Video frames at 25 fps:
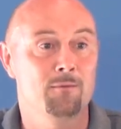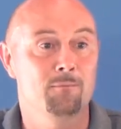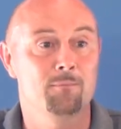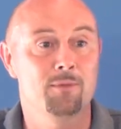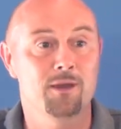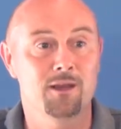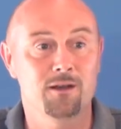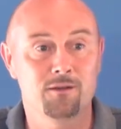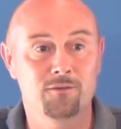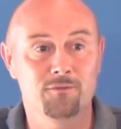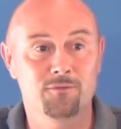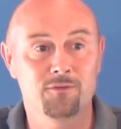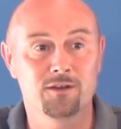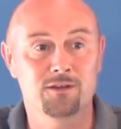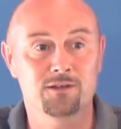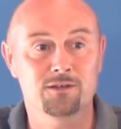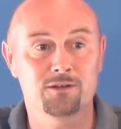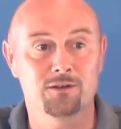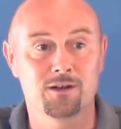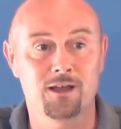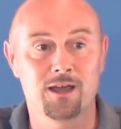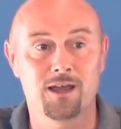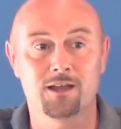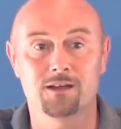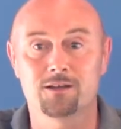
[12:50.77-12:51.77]

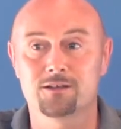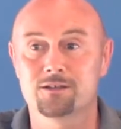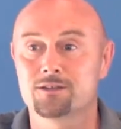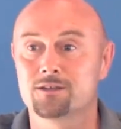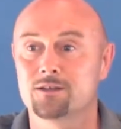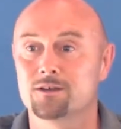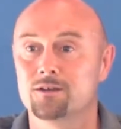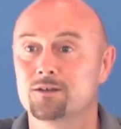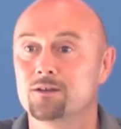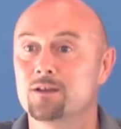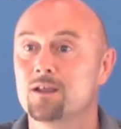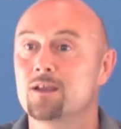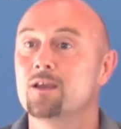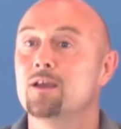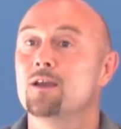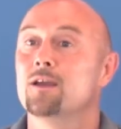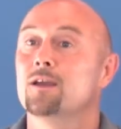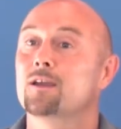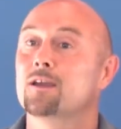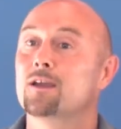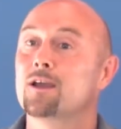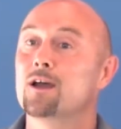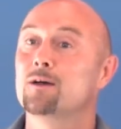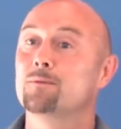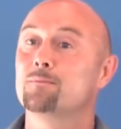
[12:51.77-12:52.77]
beneficial action
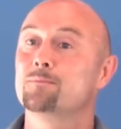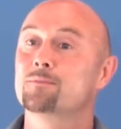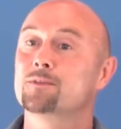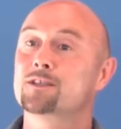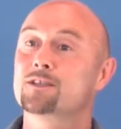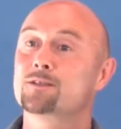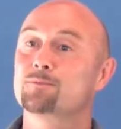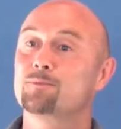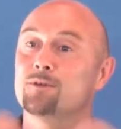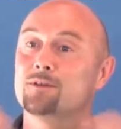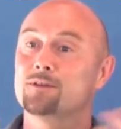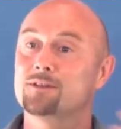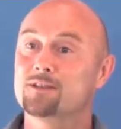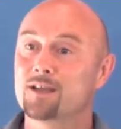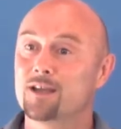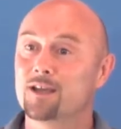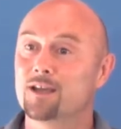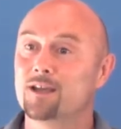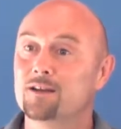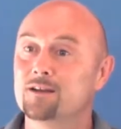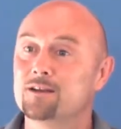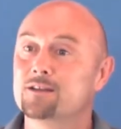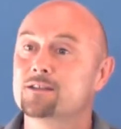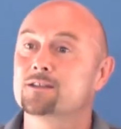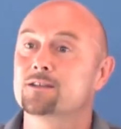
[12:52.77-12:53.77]
comes
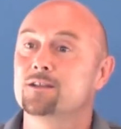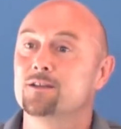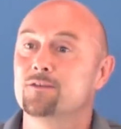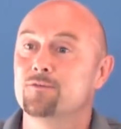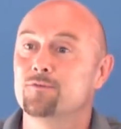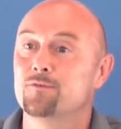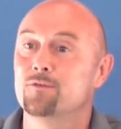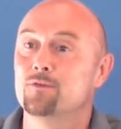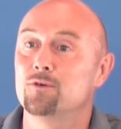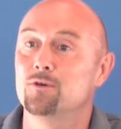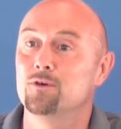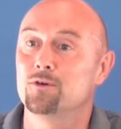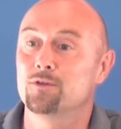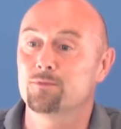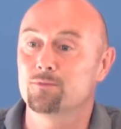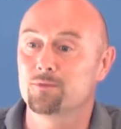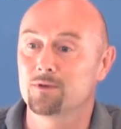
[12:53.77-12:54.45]
spontaneously forth